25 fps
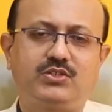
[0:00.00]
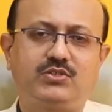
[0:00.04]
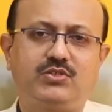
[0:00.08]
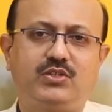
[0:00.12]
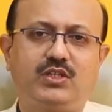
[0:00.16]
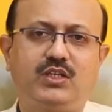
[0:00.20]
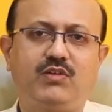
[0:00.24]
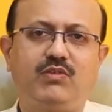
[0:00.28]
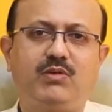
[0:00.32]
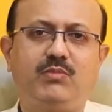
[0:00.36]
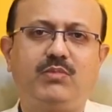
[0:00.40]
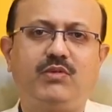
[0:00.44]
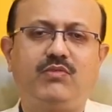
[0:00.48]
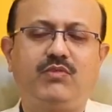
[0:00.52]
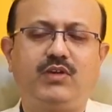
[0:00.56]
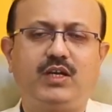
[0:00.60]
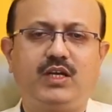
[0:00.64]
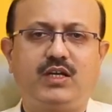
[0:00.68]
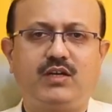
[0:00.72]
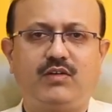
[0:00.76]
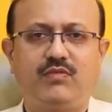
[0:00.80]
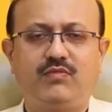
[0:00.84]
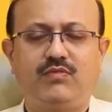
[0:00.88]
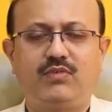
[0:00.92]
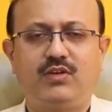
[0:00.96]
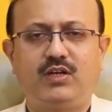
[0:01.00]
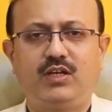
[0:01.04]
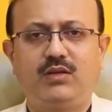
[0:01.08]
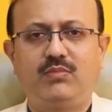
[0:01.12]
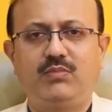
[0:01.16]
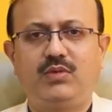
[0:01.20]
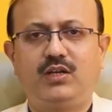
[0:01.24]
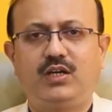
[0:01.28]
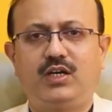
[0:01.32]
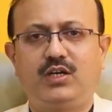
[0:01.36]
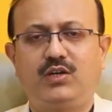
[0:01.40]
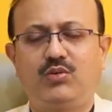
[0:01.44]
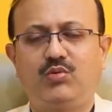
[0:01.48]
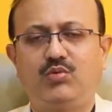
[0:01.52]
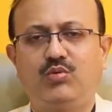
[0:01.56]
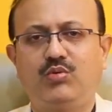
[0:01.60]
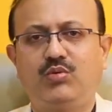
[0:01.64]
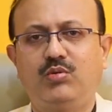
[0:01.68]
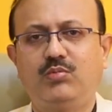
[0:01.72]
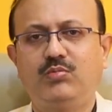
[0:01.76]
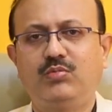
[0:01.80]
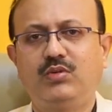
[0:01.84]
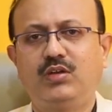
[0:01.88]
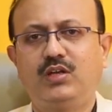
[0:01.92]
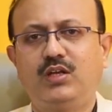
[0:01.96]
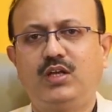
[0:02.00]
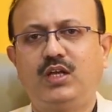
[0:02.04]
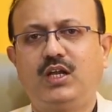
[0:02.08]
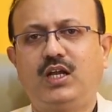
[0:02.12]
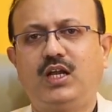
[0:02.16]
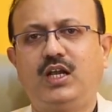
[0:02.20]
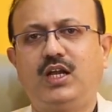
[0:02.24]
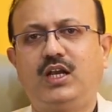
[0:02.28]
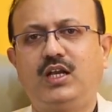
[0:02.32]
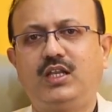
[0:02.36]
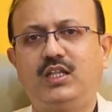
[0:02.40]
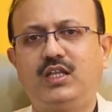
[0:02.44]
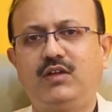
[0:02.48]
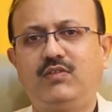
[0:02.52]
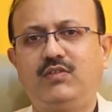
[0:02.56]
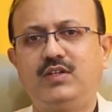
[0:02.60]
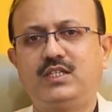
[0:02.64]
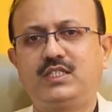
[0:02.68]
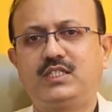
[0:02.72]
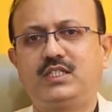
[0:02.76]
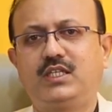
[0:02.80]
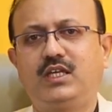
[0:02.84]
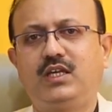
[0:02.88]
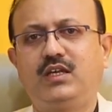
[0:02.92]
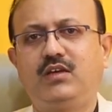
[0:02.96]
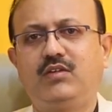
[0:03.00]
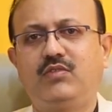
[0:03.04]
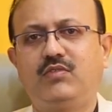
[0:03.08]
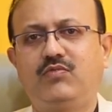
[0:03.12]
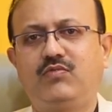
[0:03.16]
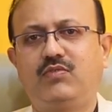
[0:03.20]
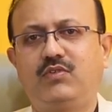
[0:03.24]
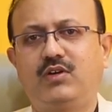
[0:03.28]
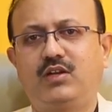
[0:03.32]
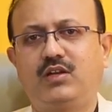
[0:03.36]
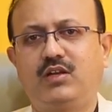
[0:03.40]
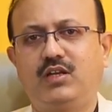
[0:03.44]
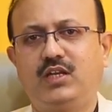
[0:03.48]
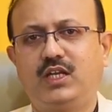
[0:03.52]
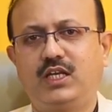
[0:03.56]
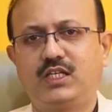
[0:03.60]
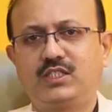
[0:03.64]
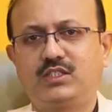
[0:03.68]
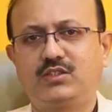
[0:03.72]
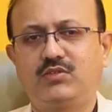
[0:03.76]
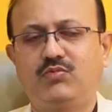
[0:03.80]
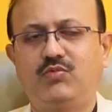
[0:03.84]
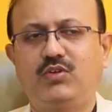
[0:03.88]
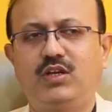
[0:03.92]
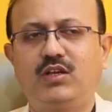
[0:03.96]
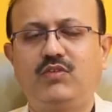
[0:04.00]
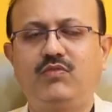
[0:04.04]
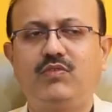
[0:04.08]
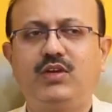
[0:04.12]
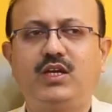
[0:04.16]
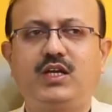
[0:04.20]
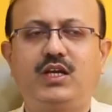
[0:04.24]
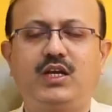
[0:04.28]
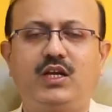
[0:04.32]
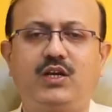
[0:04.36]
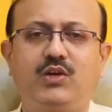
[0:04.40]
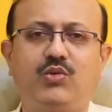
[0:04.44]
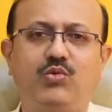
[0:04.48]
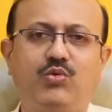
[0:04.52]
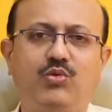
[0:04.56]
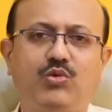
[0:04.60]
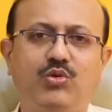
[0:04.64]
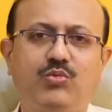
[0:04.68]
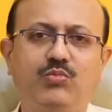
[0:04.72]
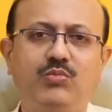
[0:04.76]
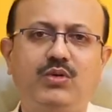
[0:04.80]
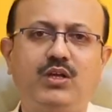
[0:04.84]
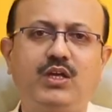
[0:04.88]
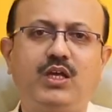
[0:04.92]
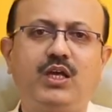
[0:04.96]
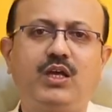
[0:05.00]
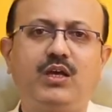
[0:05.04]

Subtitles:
so they will be very comfortable at home and they will stay for next 1 week at home